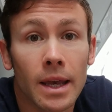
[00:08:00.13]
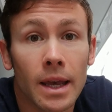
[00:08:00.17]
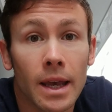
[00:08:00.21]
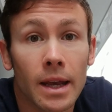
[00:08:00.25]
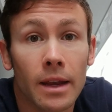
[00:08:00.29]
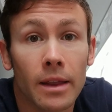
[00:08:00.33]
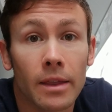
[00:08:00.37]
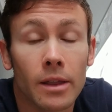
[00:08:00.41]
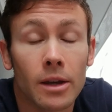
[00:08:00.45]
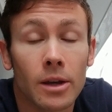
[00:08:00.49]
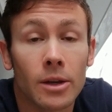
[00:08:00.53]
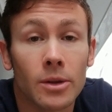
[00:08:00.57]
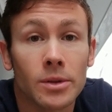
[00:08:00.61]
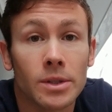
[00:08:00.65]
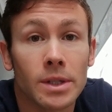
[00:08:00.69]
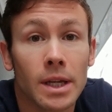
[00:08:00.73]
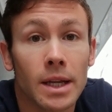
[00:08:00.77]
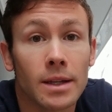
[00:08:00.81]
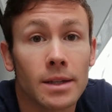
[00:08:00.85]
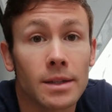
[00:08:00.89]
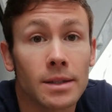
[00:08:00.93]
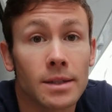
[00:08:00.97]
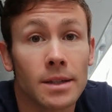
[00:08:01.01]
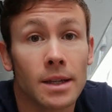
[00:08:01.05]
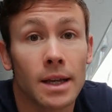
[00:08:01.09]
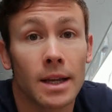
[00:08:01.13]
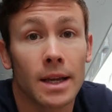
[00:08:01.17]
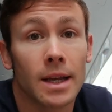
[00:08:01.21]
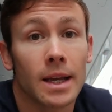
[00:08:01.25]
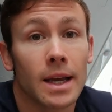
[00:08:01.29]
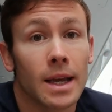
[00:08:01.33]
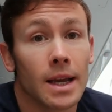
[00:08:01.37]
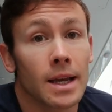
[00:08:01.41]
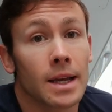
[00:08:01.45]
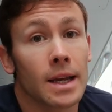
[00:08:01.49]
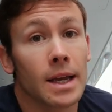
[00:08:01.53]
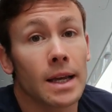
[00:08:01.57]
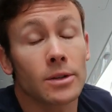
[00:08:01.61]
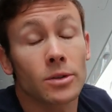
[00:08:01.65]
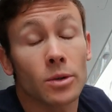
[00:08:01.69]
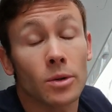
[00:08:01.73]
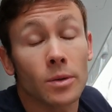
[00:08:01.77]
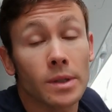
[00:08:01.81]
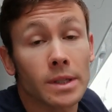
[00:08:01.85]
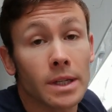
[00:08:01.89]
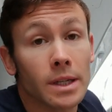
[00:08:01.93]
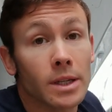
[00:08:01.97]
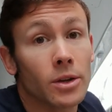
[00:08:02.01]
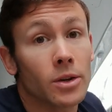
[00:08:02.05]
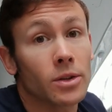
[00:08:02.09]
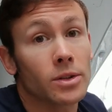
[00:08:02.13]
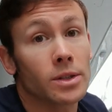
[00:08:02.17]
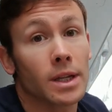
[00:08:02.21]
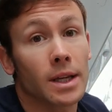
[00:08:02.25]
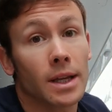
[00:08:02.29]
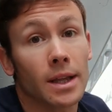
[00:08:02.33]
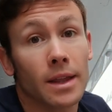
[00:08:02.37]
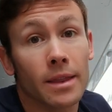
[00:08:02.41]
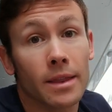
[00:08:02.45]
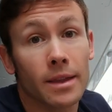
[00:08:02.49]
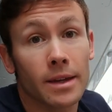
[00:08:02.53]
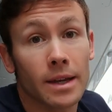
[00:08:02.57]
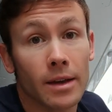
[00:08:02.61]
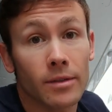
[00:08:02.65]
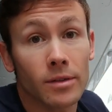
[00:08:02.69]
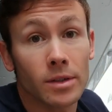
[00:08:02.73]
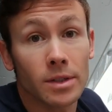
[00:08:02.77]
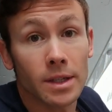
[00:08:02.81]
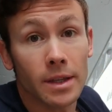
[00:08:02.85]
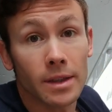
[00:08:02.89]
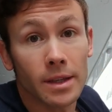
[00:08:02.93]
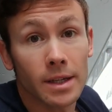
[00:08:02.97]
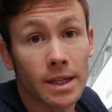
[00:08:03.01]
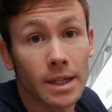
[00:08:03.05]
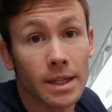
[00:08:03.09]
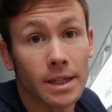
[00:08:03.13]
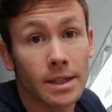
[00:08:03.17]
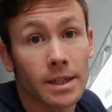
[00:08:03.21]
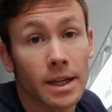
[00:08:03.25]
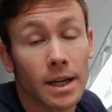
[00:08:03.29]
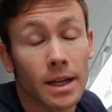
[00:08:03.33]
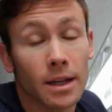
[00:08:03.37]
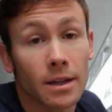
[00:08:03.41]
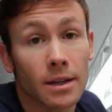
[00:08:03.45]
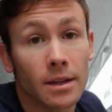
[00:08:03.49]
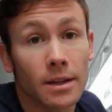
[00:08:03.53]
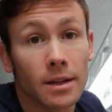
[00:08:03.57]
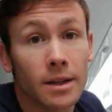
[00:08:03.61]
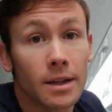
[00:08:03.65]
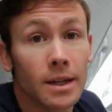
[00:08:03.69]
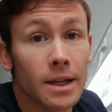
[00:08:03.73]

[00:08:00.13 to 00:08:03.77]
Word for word: any of the loose ends. As always in yachting, the devil's in the detail.